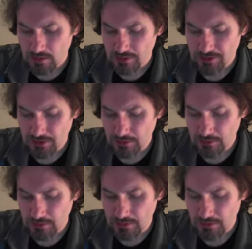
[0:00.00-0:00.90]

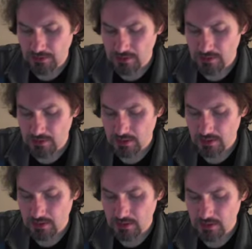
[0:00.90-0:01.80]
So,
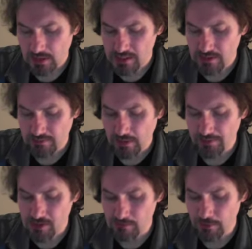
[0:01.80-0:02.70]
yes, I've got
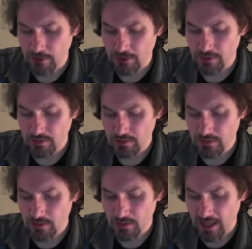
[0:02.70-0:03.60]
this book,
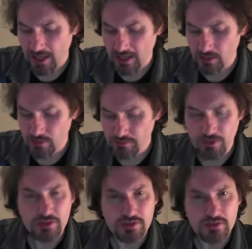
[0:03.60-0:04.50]
I
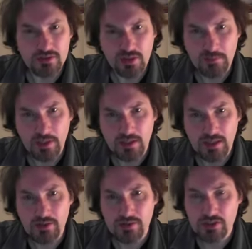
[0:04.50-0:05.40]
Universe, coming out
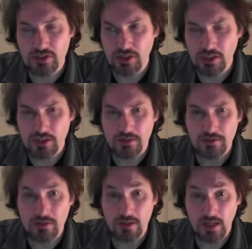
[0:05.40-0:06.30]
later this year,
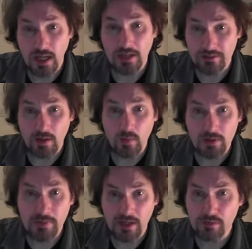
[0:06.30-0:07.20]
and I want to
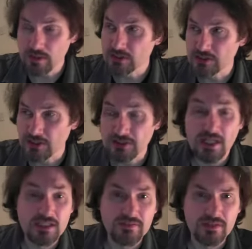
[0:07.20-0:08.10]
make a real
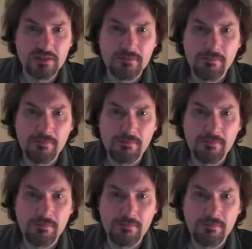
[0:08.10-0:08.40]
success of it.